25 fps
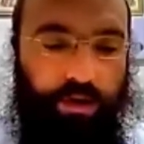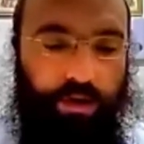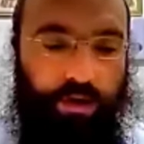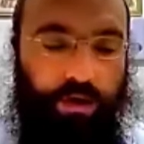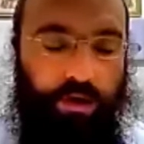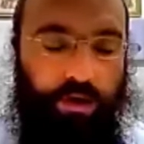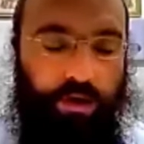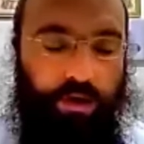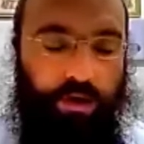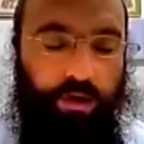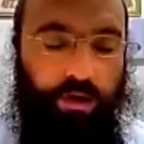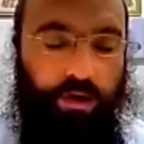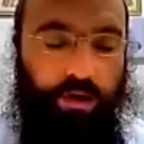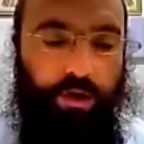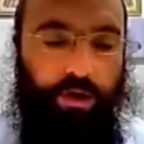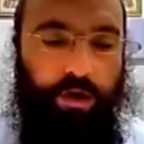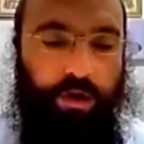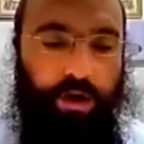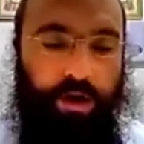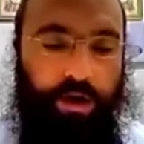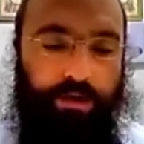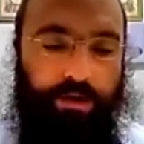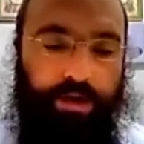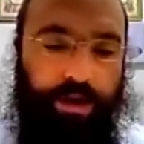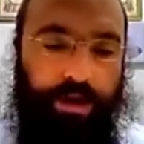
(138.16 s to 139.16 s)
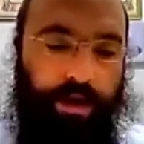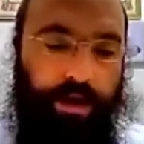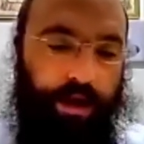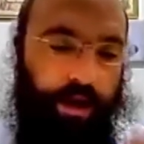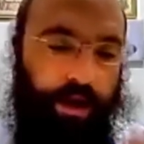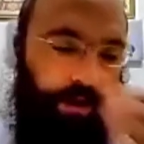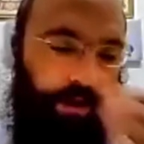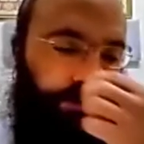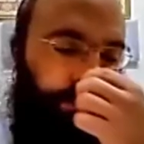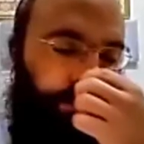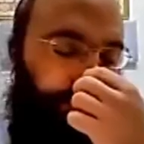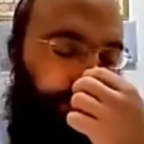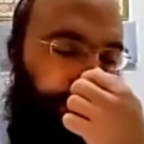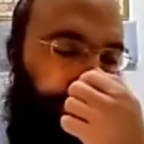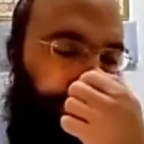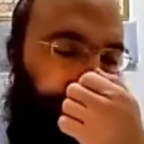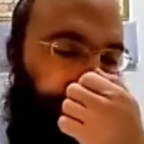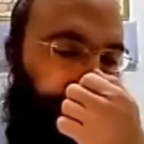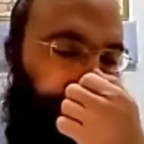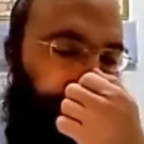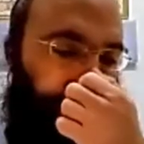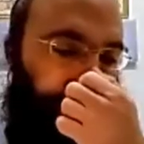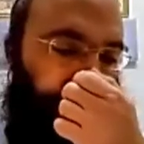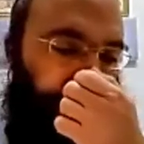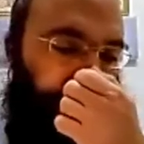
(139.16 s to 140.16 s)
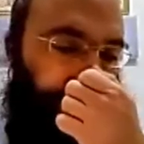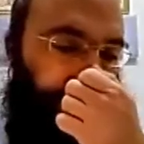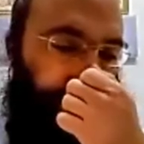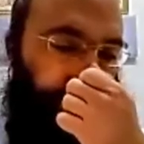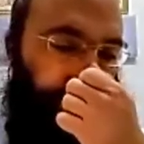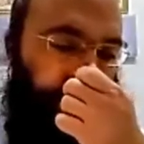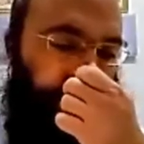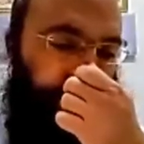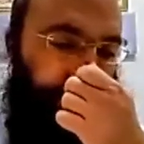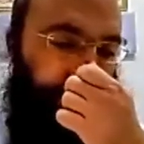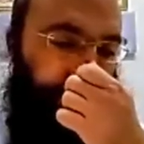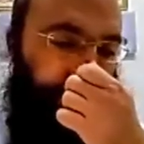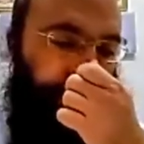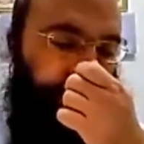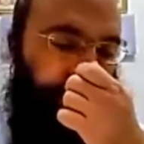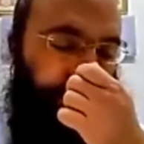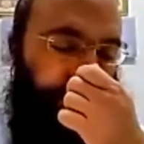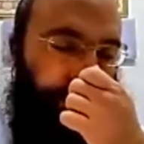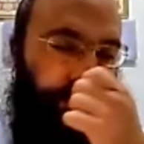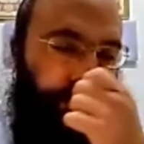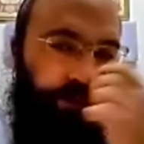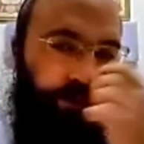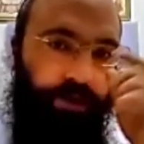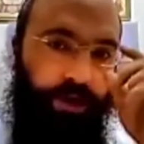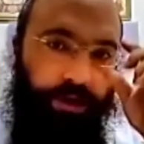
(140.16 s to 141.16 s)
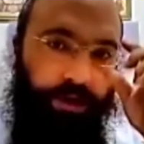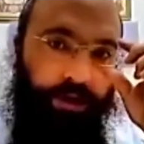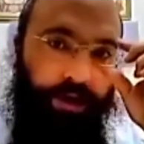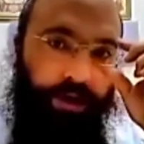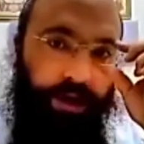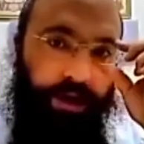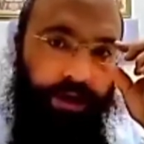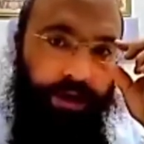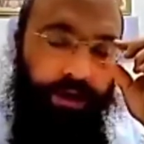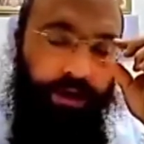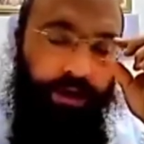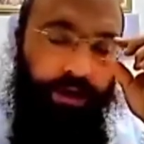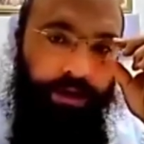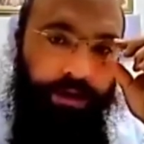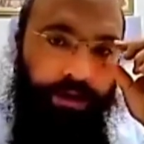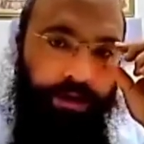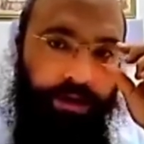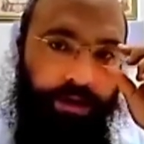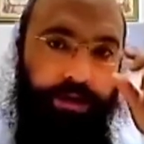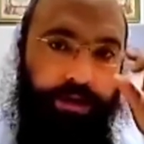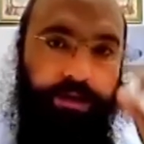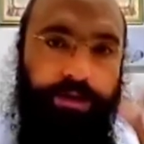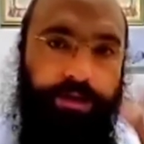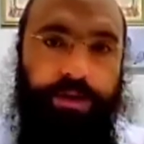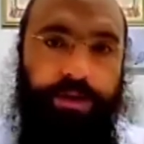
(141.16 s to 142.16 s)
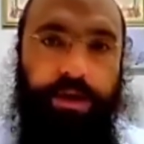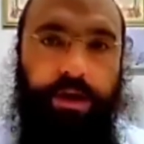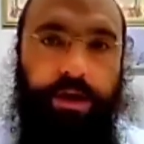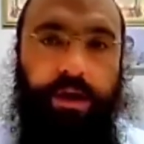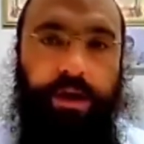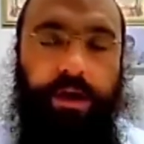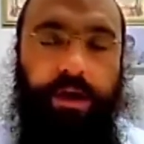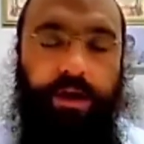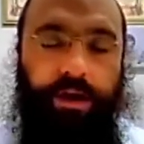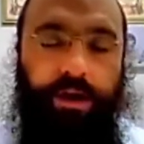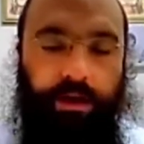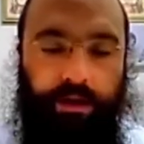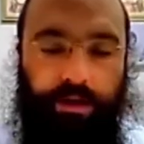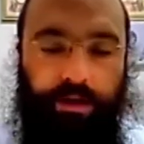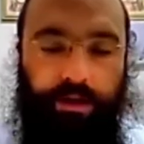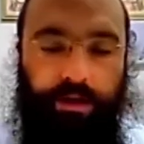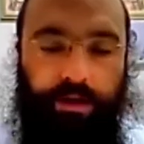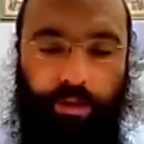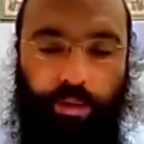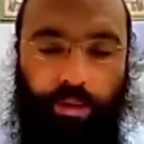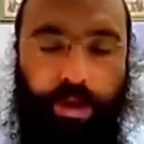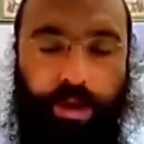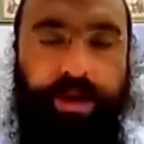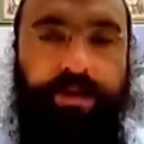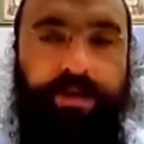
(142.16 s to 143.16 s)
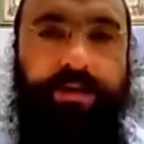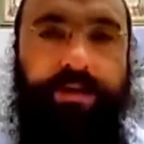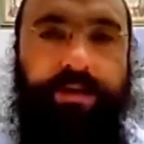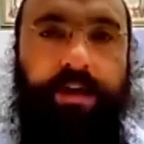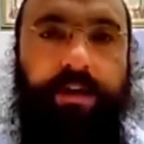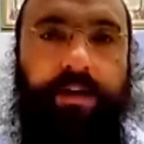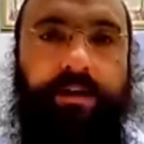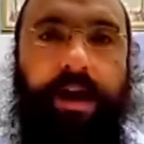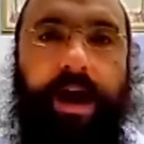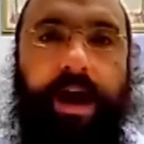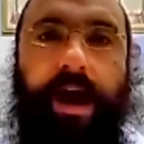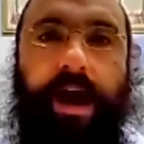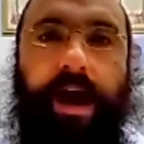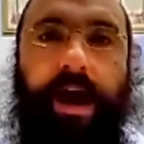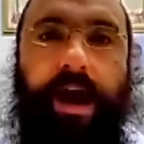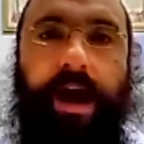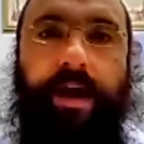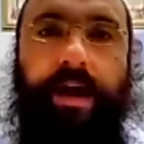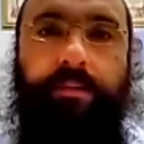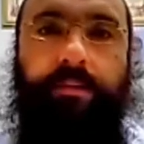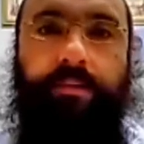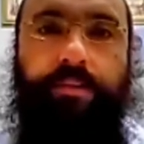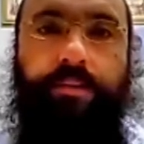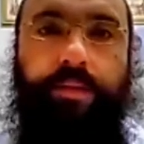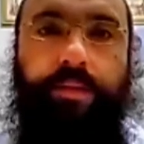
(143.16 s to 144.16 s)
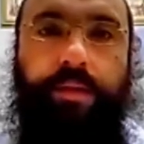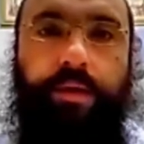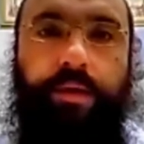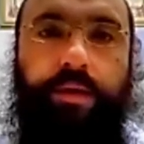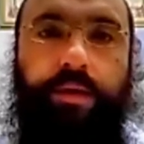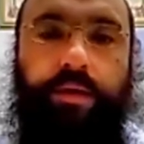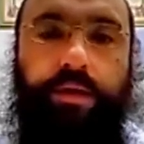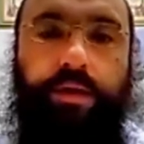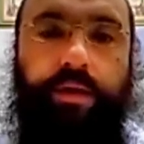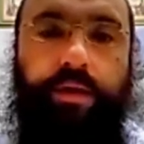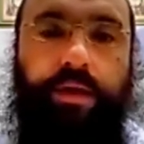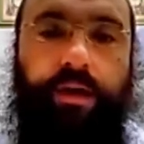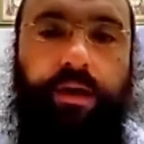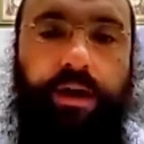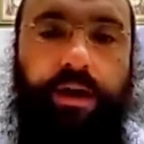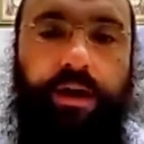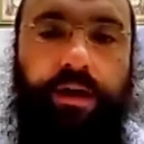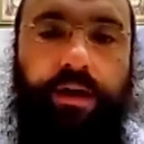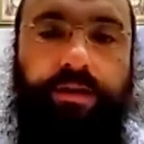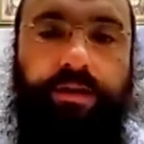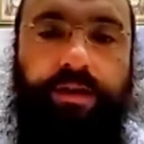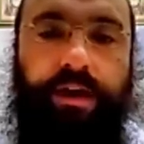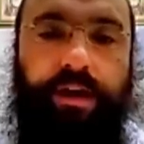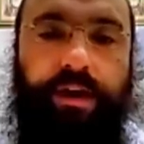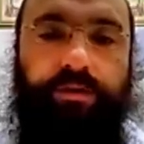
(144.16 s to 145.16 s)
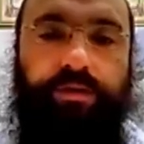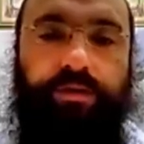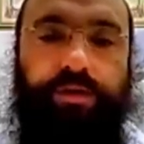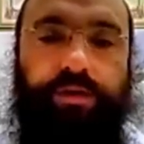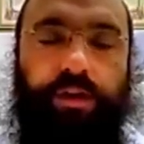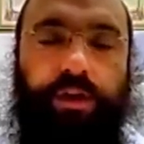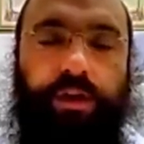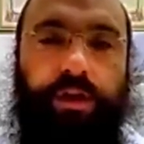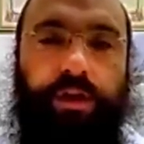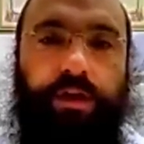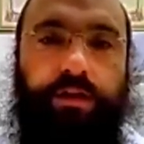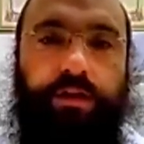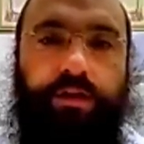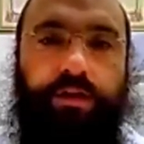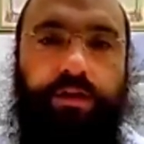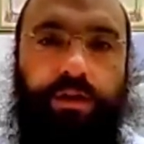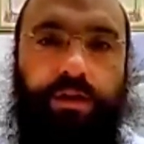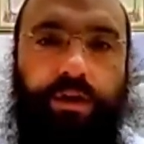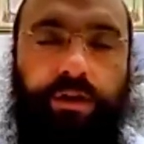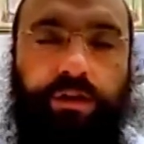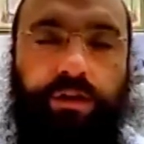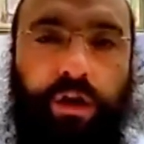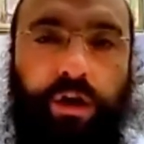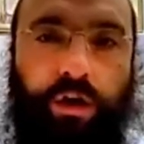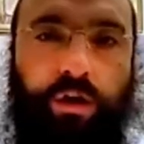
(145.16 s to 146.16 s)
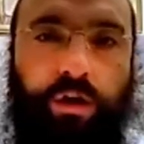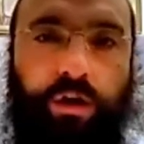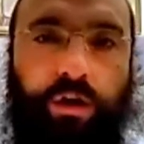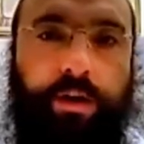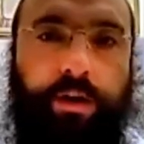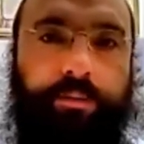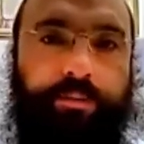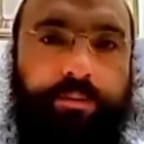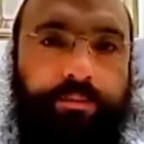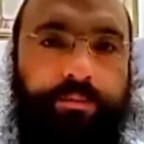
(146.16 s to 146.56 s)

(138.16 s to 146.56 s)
or are they, God forbid, considered bittul Torah, the wasting time instead of us learning Torah?